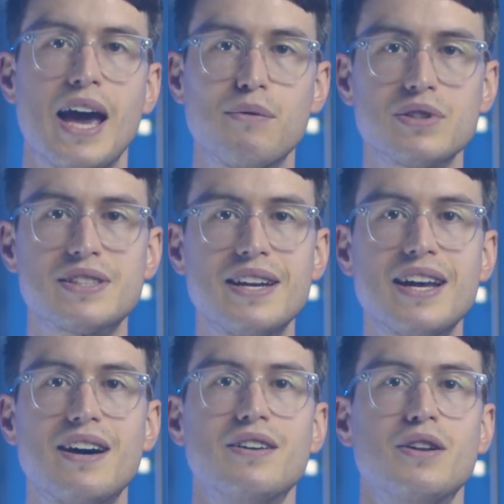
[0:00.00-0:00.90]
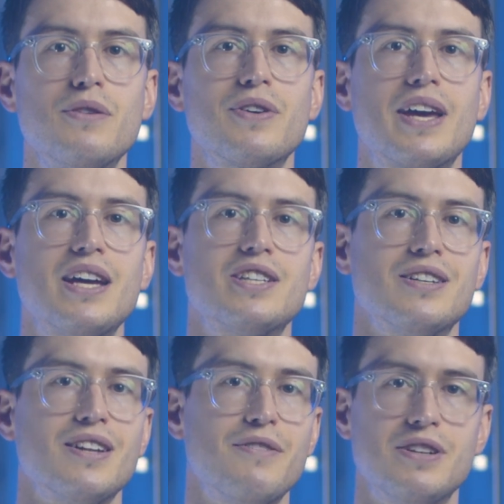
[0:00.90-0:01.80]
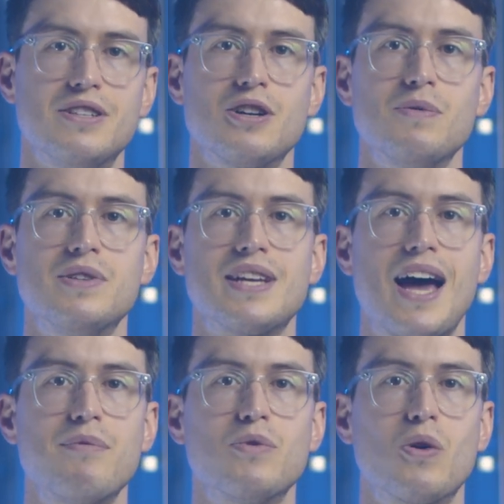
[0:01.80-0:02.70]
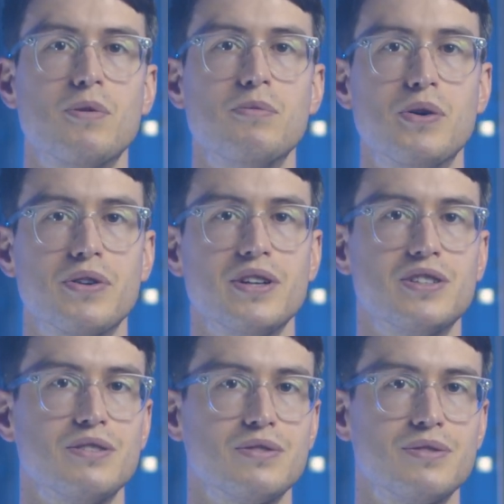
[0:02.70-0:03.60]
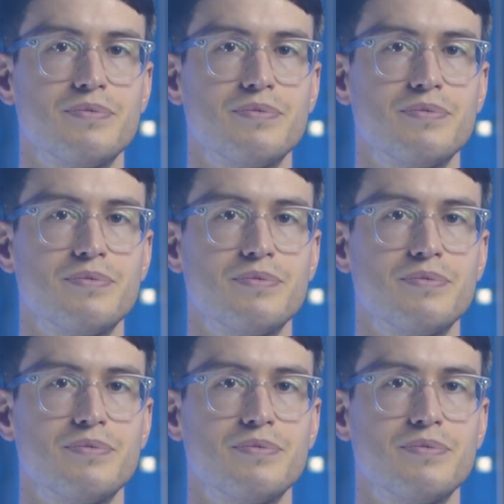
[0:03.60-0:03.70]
and will send out a notification if it determines abnormal motor issues.